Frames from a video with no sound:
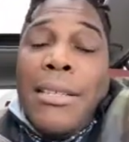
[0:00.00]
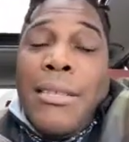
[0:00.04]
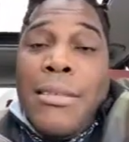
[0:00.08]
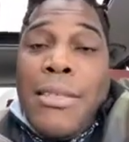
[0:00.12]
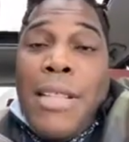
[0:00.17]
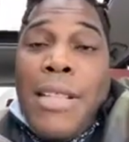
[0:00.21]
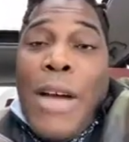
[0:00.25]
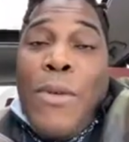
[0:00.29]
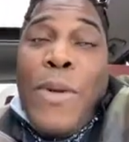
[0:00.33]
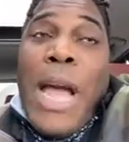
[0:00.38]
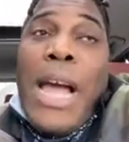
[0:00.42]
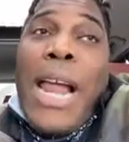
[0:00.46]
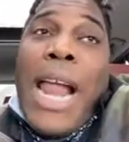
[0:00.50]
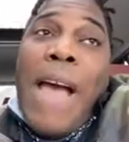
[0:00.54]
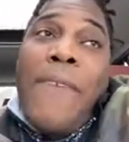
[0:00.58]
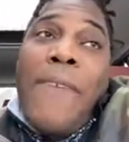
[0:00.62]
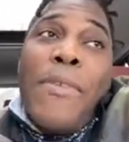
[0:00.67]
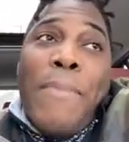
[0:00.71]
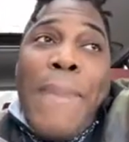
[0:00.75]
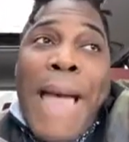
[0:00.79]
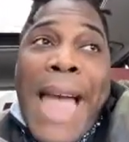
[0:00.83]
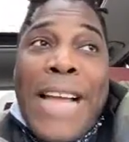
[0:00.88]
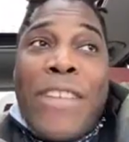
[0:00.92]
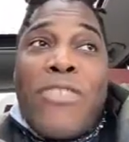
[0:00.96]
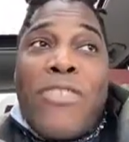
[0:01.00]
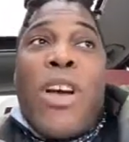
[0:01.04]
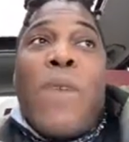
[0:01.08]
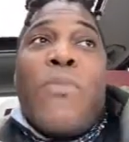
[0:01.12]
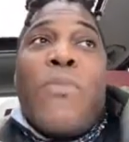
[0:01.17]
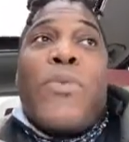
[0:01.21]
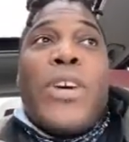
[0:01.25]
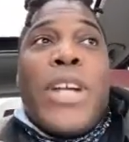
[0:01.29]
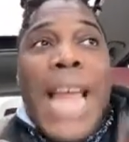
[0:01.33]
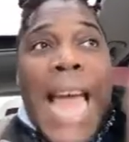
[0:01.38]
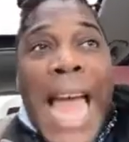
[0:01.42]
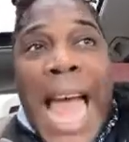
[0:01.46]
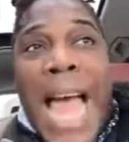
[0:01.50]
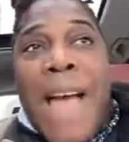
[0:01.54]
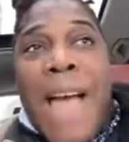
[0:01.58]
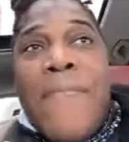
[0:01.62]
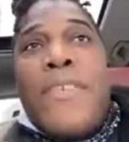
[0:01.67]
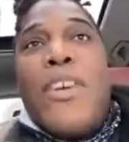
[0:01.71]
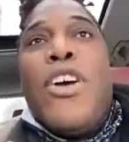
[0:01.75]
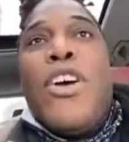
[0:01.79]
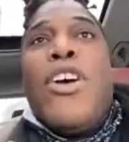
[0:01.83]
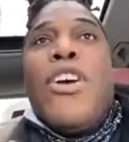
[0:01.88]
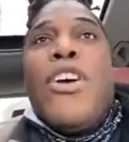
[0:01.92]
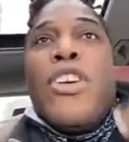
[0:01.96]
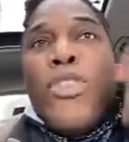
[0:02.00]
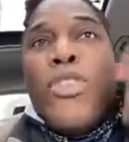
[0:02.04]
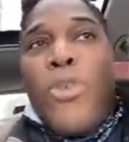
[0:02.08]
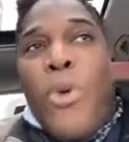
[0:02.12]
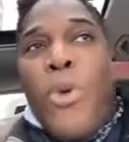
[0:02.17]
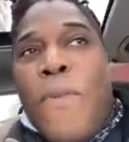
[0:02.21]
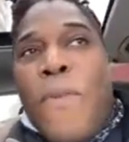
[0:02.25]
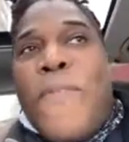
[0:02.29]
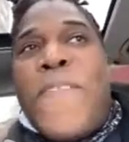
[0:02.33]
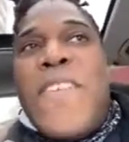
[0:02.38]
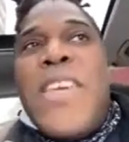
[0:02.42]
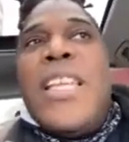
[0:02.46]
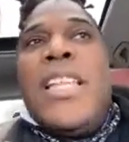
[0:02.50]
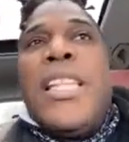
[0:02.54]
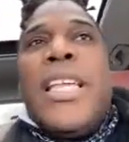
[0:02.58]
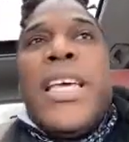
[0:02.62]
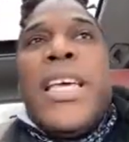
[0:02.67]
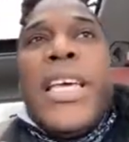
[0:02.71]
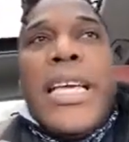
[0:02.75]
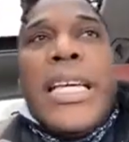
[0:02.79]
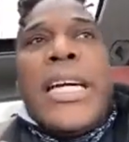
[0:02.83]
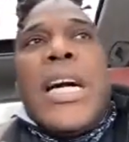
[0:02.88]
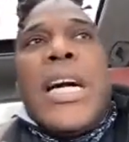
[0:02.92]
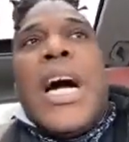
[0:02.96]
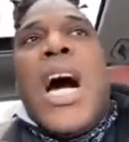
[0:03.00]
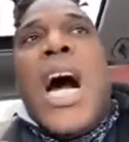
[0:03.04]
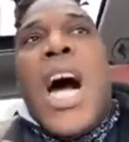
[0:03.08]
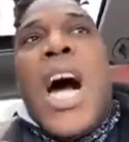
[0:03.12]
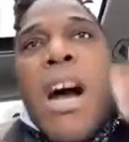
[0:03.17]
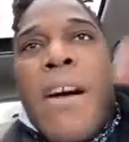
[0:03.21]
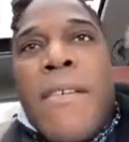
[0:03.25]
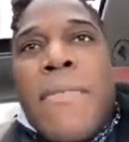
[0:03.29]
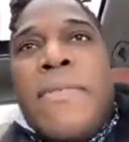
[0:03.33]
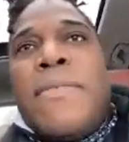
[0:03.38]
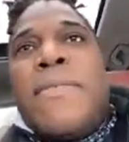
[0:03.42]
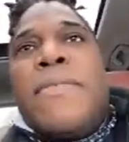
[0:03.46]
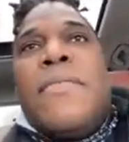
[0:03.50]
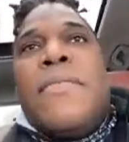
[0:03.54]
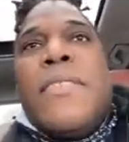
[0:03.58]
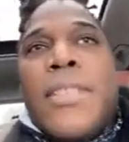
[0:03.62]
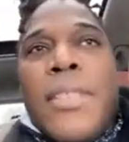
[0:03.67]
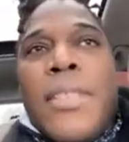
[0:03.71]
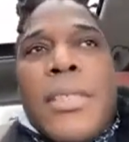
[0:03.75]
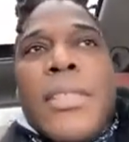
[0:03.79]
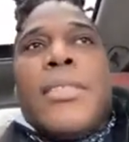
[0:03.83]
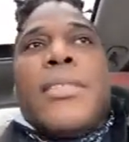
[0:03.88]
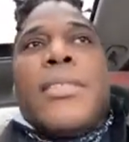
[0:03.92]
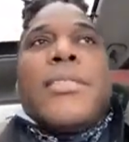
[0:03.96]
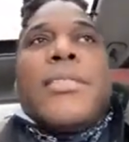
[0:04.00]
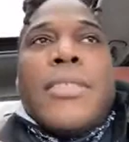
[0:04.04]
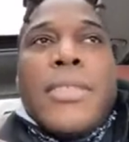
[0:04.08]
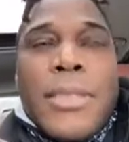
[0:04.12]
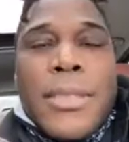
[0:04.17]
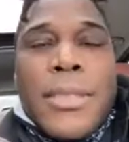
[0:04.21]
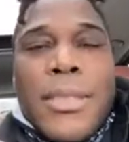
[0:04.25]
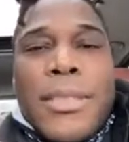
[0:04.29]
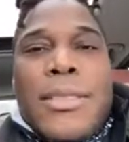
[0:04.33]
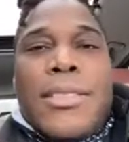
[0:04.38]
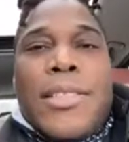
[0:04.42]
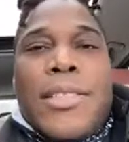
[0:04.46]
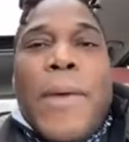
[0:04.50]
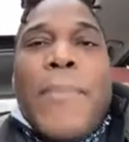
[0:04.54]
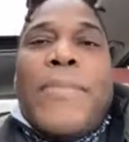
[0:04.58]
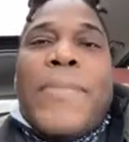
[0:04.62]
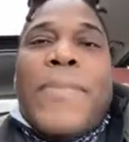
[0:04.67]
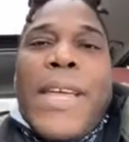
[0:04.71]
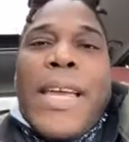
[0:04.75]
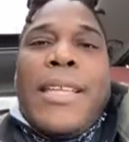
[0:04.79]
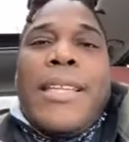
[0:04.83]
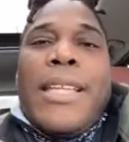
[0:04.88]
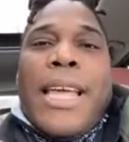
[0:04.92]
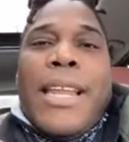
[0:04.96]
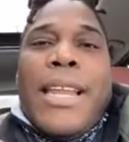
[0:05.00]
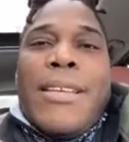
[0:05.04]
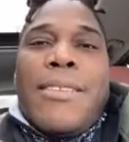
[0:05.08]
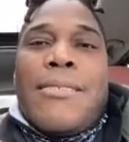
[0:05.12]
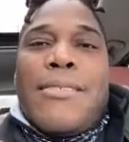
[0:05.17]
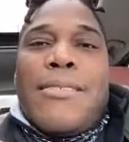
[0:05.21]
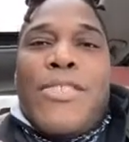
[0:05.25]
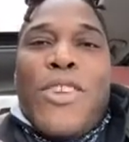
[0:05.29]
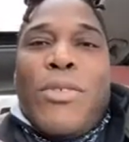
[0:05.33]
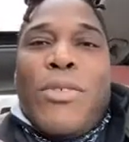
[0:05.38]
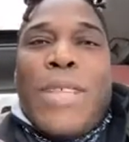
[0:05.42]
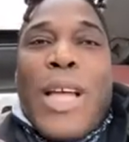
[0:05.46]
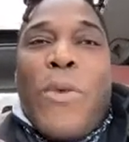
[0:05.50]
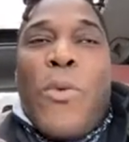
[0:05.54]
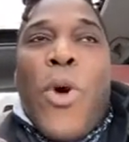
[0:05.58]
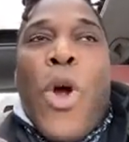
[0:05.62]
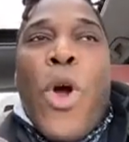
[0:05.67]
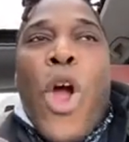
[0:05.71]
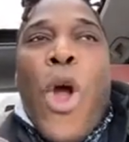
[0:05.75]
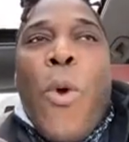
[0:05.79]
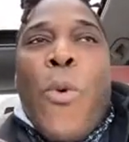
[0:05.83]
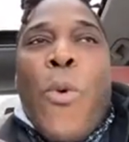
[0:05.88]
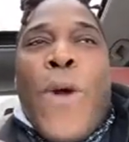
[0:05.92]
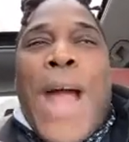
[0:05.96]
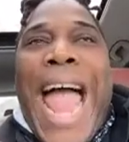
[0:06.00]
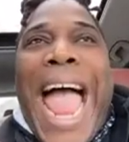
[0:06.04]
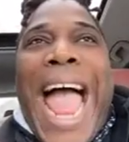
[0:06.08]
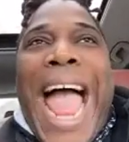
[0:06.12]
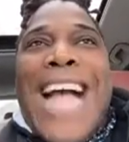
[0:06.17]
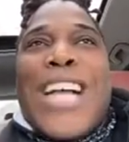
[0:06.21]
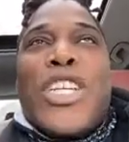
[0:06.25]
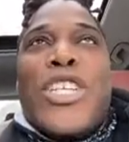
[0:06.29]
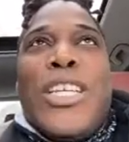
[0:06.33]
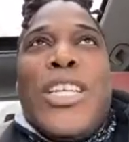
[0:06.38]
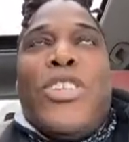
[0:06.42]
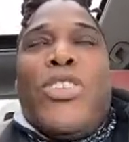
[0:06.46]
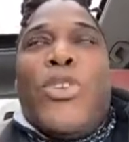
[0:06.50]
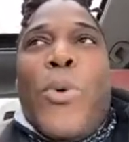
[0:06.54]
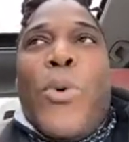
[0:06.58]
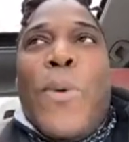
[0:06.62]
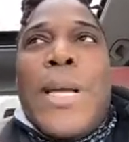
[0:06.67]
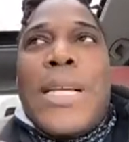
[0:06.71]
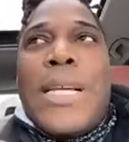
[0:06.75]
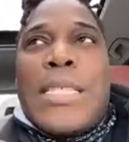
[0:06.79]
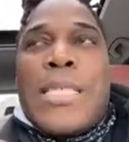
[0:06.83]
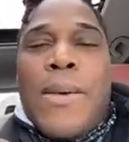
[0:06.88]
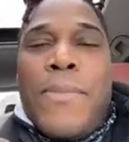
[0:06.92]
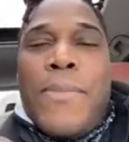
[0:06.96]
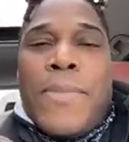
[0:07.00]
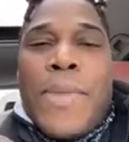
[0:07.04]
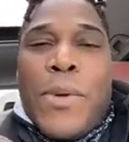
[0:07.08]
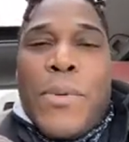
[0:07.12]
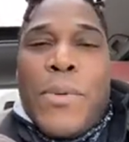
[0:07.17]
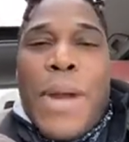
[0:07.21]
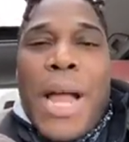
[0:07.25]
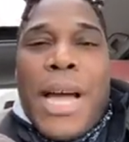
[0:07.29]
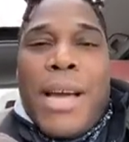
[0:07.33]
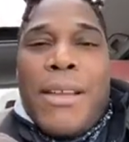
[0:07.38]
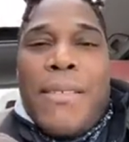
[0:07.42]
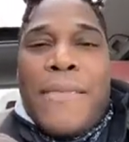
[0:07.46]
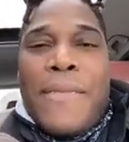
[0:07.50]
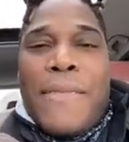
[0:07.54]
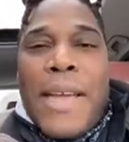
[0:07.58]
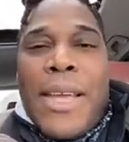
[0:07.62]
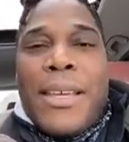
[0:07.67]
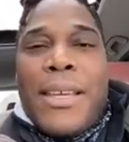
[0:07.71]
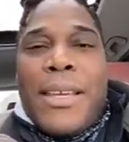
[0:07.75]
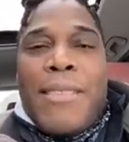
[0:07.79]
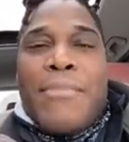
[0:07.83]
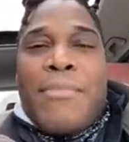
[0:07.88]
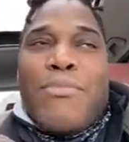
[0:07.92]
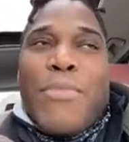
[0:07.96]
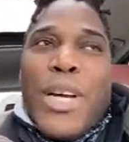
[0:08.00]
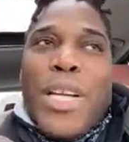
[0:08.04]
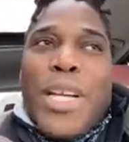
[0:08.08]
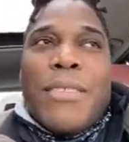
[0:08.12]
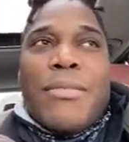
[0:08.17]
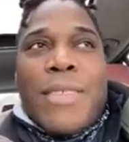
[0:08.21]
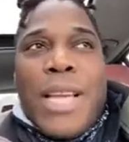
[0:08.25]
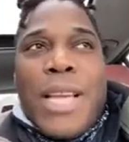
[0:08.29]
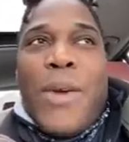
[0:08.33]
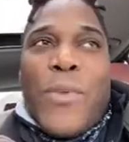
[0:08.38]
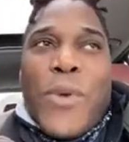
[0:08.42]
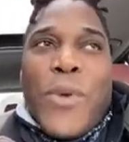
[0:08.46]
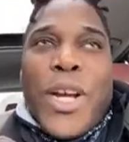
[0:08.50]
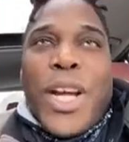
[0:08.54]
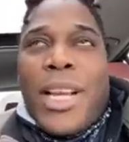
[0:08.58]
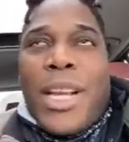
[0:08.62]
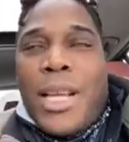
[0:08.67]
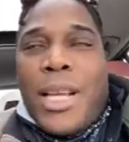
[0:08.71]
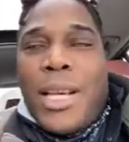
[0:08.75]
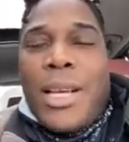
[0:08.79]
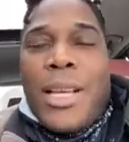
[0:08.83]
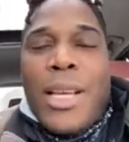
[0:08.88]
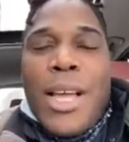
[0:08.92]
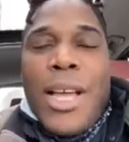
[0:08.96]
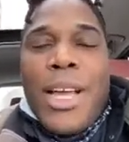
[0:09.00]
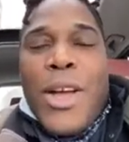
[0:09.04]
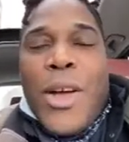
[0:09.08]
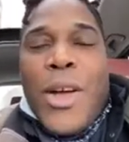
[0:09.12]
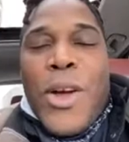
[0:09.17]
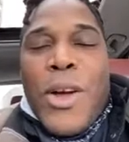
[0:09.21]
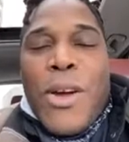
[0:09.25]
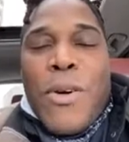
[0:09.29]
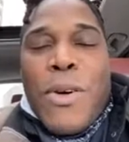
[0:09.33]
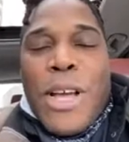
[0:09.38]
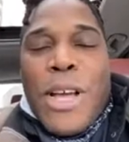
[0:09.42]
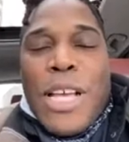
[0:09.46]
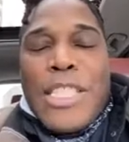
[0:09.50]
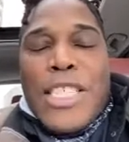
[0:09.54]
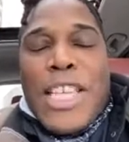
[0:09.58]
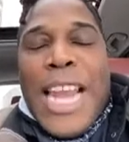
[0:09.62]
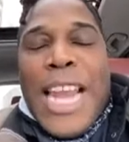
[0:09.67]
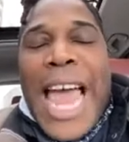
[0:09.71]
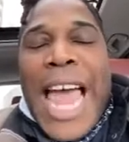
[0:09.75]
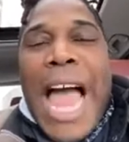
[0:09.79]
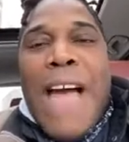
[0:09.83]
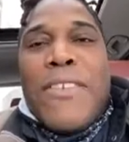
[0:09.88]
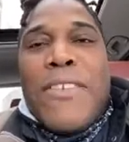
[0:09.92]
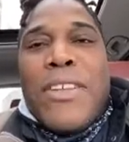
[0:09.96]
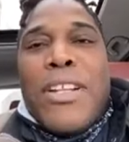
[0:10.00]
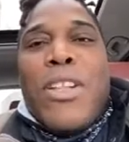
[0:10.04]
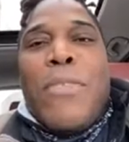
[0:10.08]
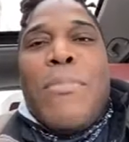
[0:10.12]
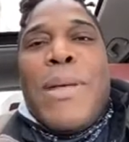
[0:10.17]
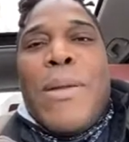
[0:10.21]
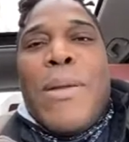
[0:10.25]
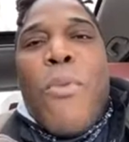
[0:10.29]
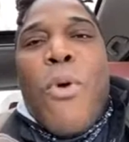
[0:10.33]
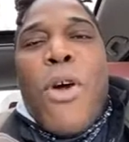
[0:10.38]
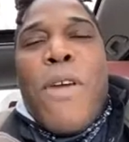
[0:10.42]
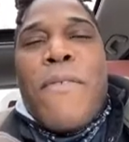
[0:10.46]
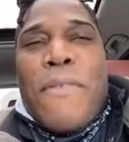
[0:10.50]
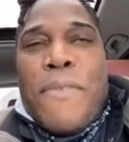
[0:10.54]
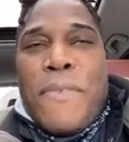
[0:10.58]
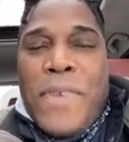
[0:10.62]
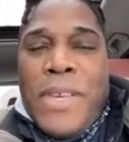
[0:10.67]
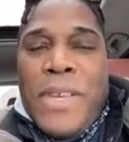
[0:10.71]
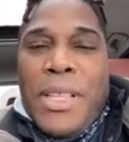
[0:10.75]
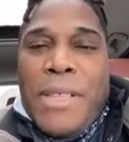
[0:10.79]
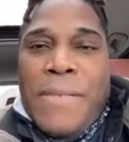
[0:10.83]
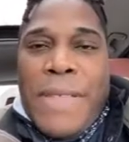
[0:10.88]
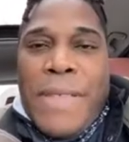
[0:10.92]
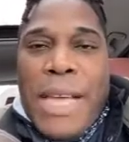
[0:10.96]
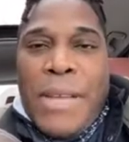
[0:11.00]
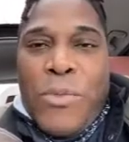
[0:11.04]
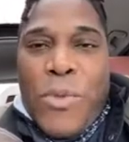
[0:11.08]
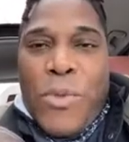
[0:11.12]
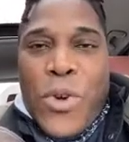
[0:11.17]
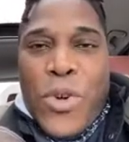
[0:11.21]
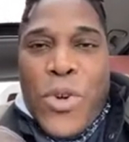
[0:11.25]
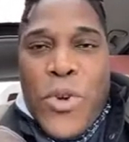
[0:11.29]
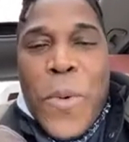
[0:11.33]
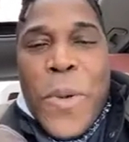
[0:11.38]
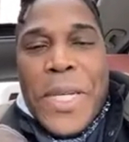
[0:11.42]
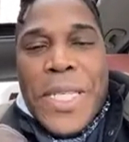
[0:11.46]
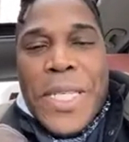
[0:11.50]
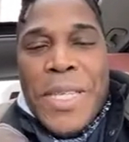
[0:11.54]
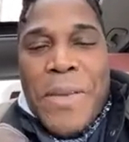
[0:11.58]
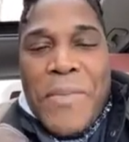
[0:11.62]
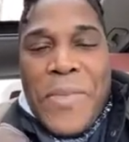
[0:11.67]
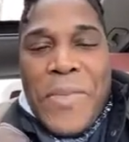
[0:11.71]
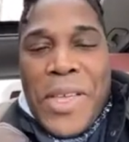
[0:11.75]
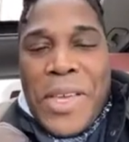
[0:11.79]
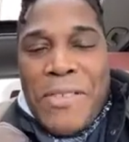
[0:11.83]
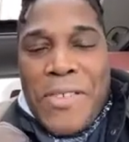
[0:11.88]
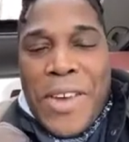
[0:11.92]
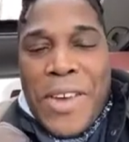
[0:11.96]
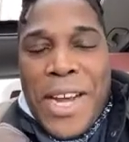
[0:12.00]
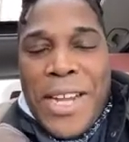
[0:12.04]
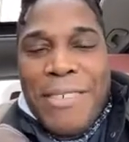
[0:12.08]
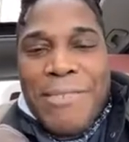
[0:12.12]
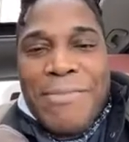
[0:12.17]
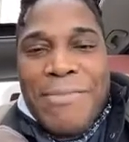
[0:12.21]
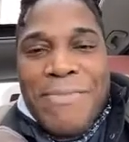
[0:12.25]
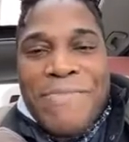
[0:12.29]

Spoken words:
Like, we gotta have a backdrop. We're gonna have a feeling of something that is that we're actually doing something. We're not gonna fake it, but yeah, it's gonna have a little bit more of a feel of that we're doing something, right?